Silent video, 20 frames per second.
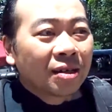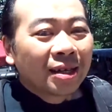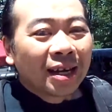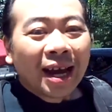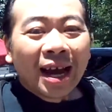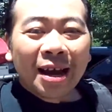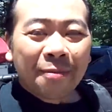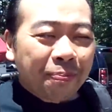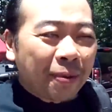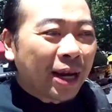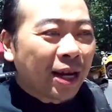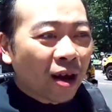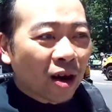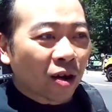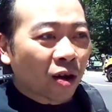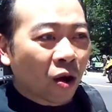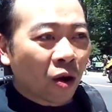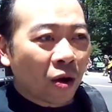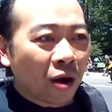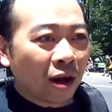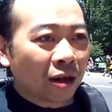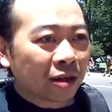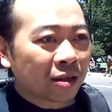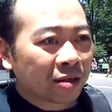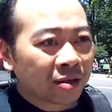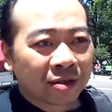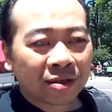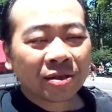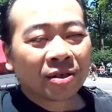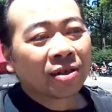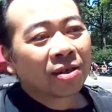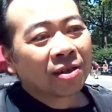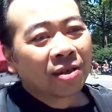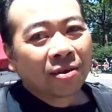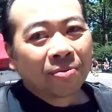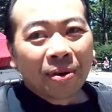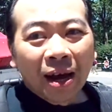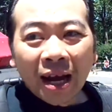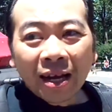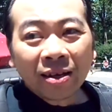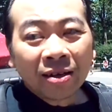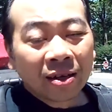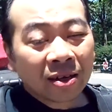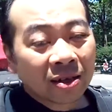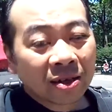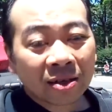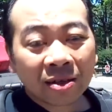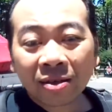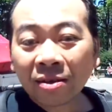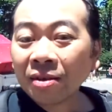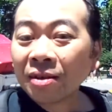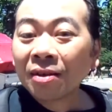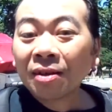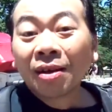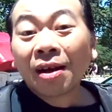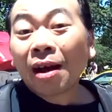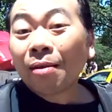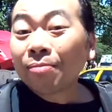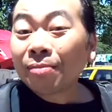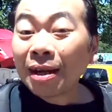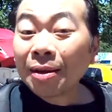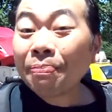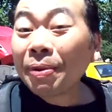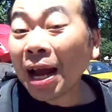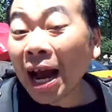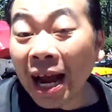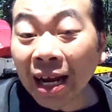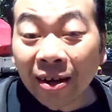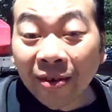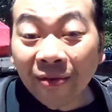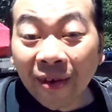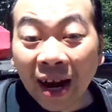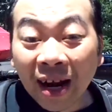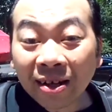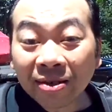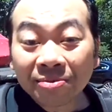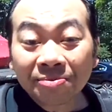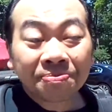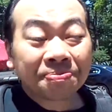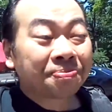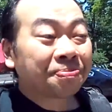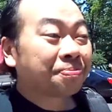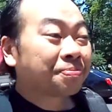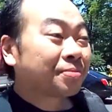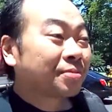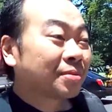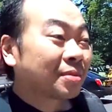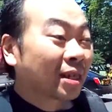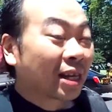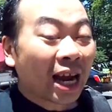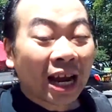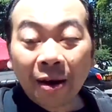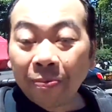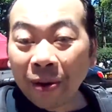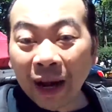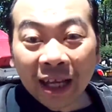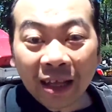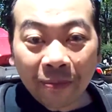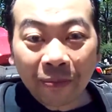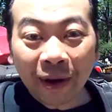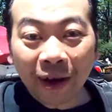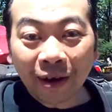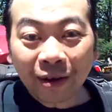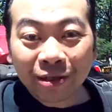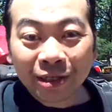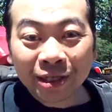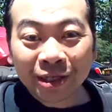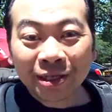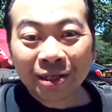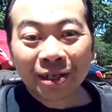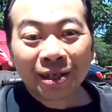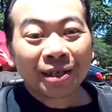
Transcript: Hit me on call. But I'm left behind the rent, gotta pay the bills.